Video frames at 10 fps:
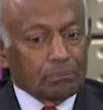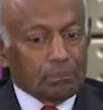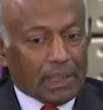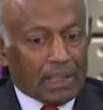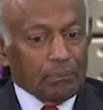
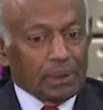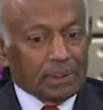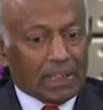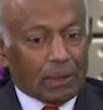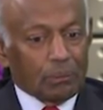
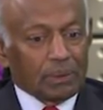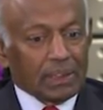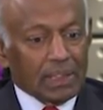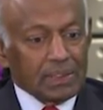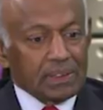parameter I would
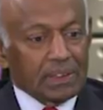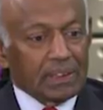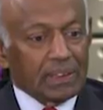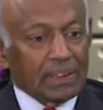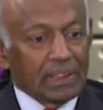
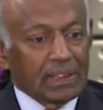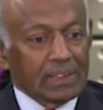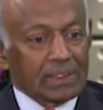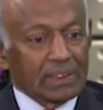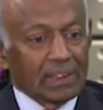consider
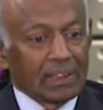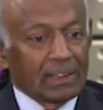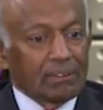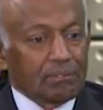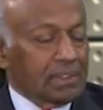is
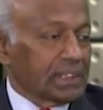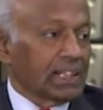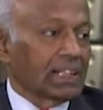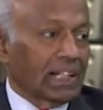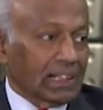the
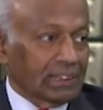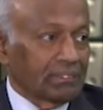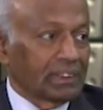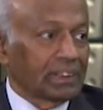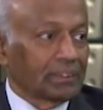physical
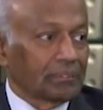activity.